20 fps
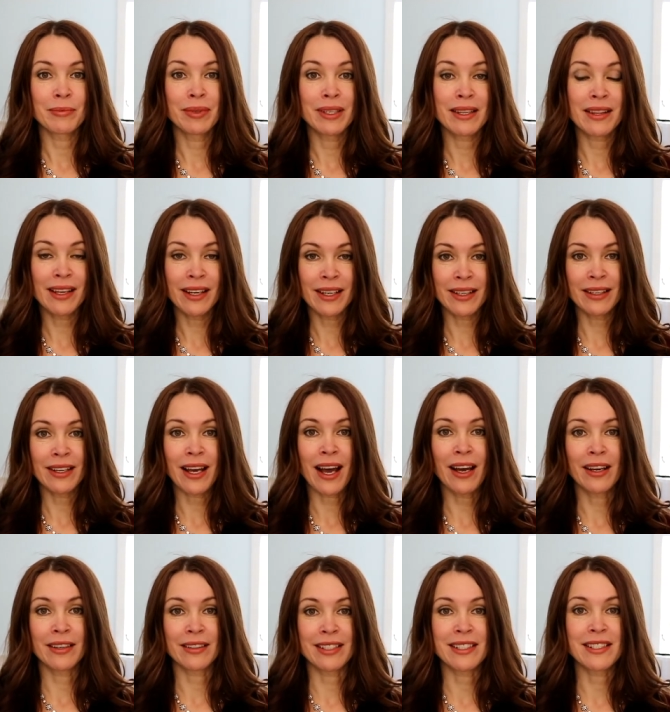but then
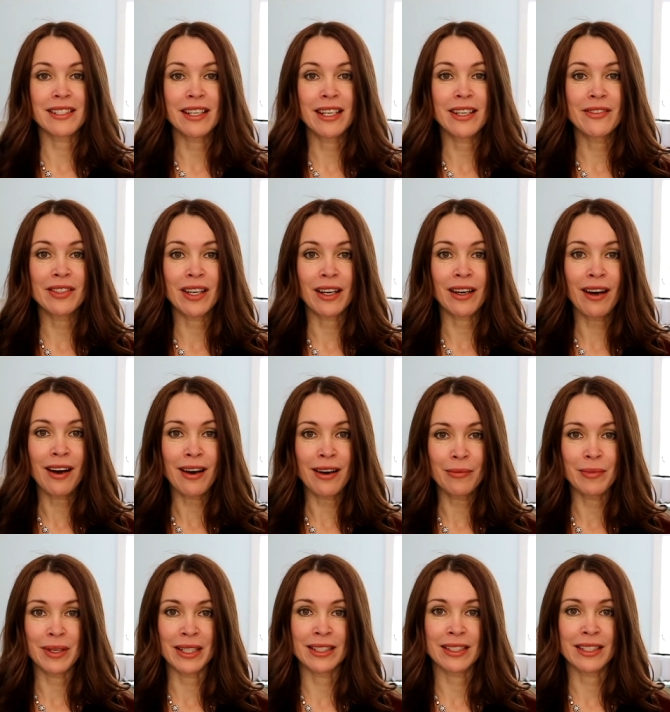I received a
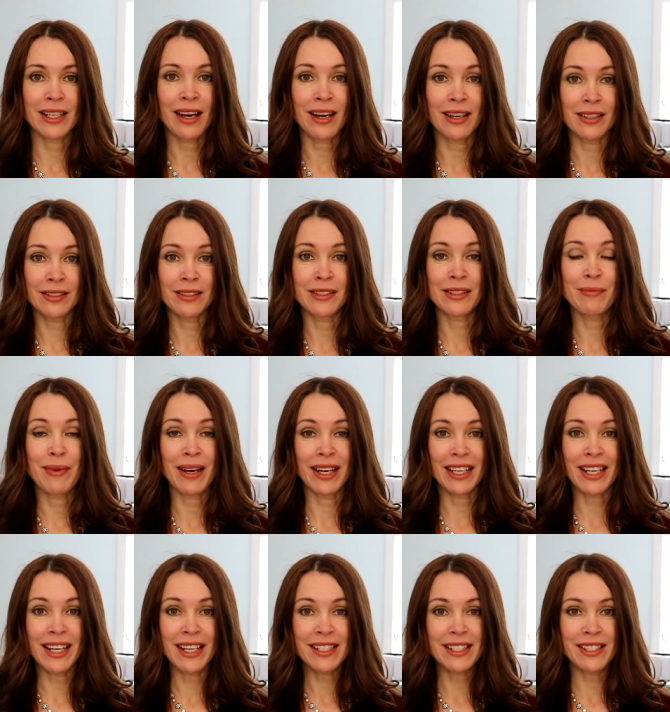comment under my
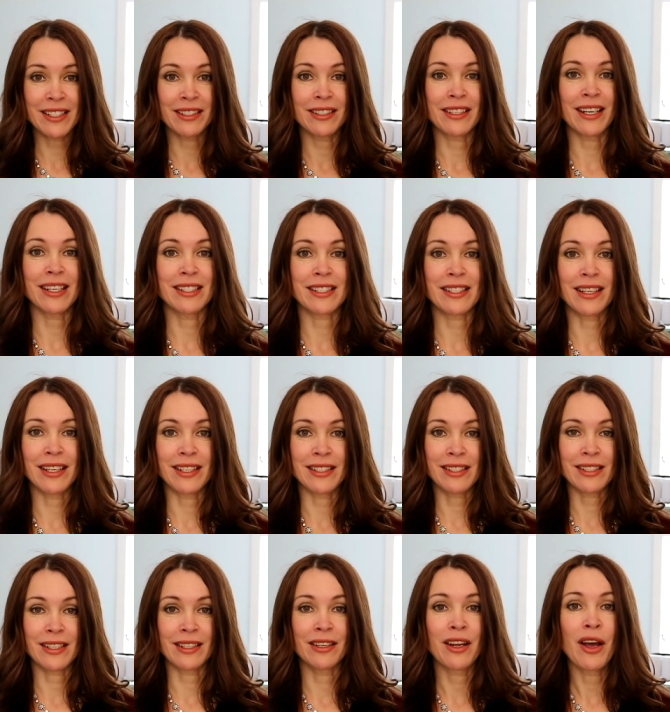yesterday's
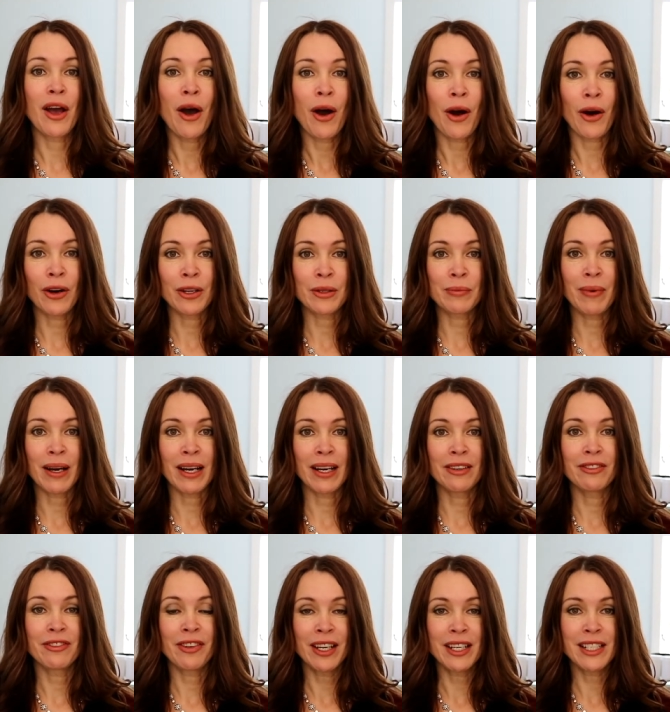lesson on
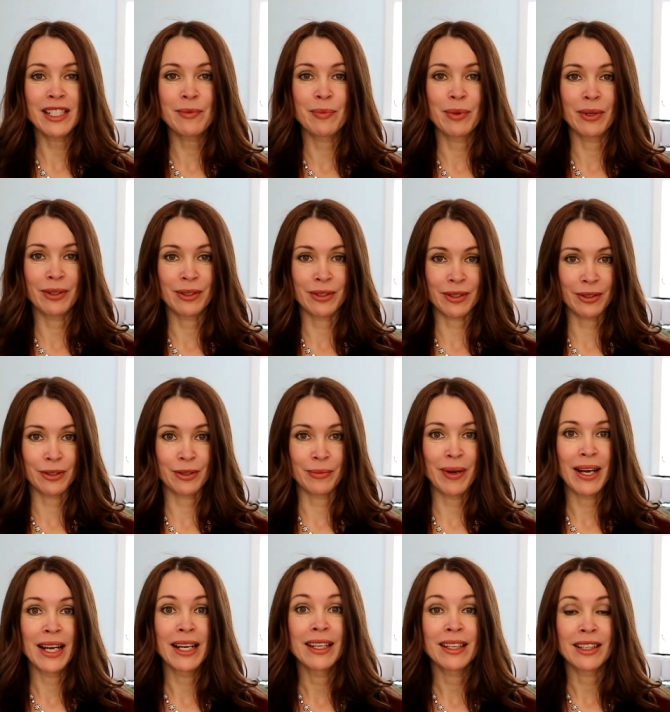my Facebook group,